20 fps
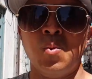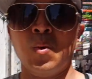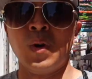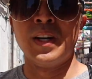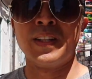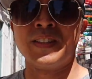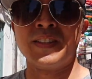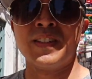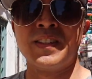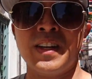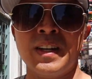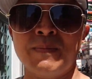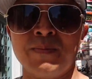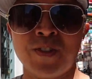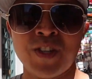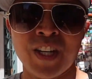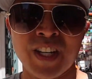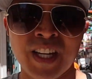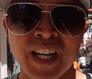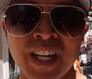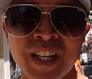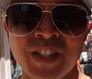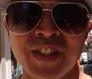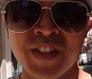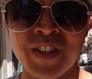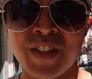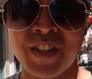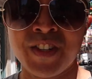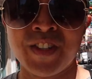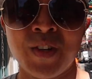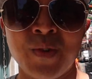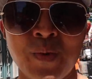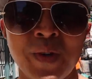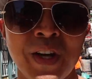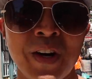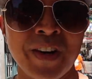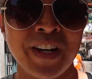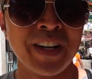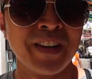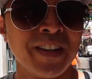What's up, Schinner? So
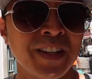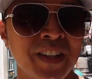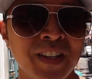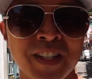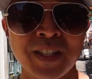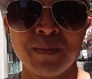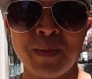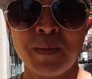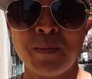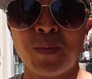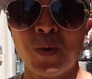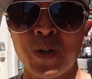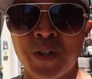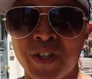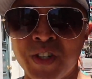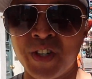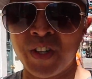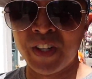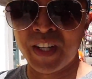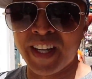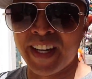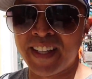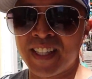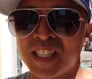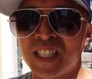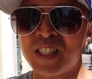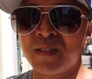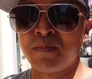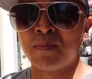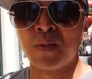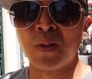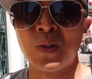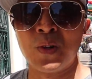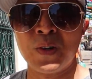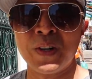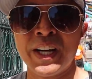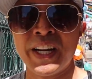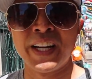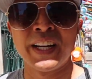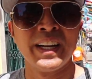we are here in Lisbon, Portugal,
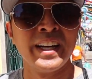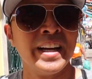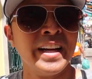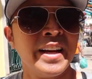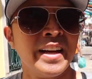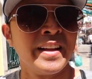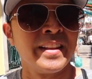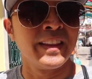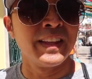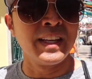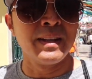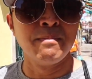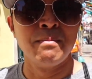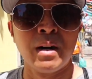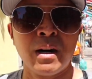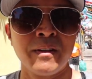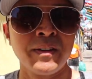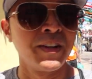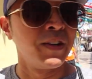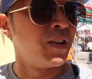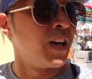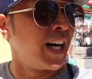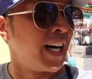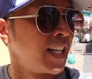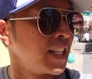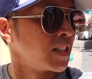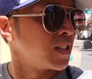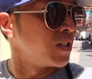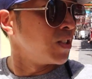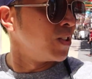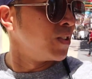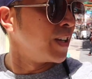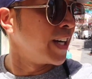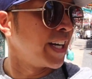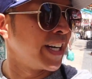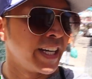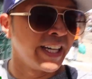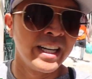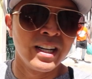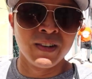exploring the Bairro Alto
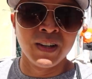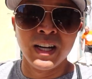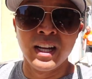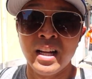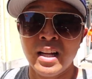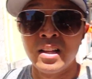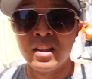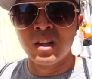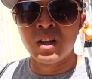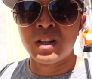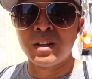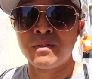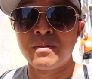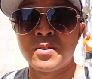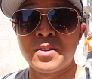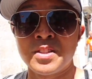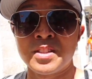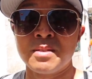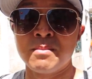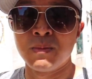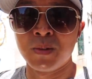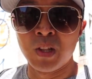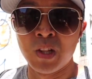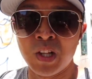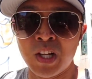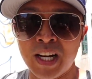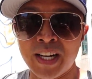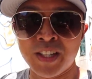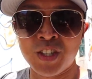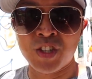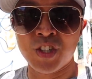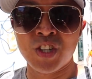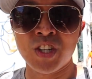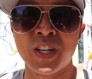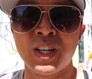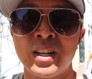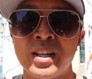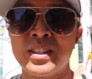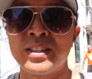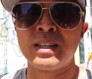right now, looking for some
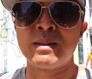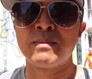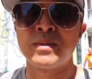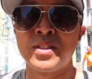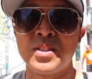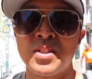lunch because I'm